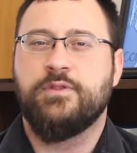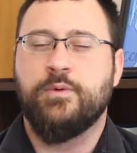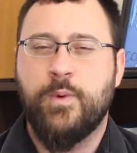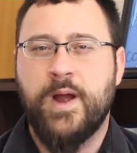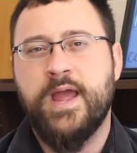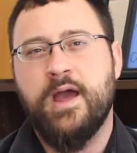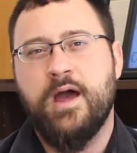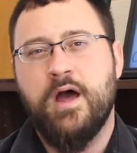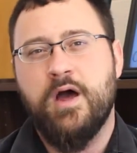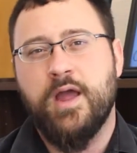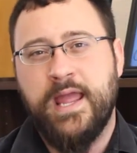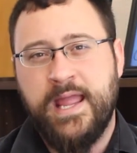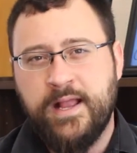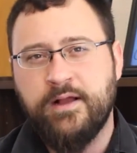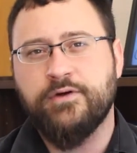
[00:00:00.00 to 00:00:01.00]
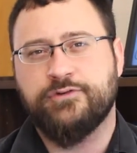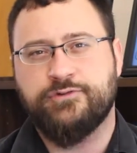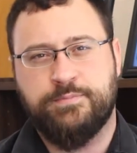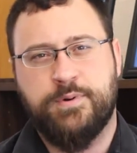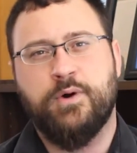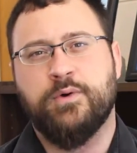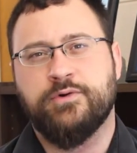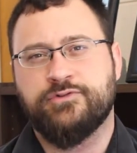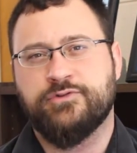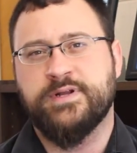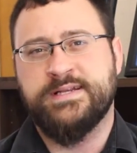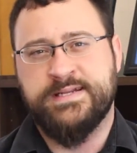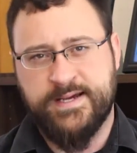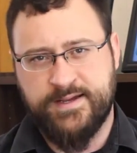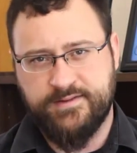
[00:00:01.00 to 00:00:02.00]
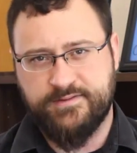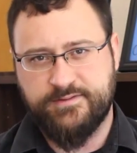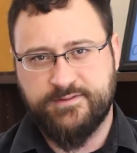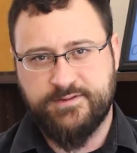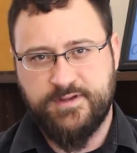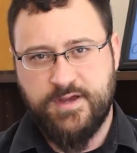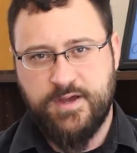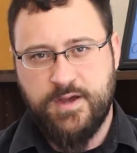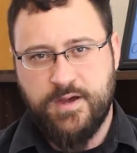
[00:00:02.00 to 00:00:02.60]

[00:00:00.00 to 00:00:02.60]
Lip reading: the way English poetry does.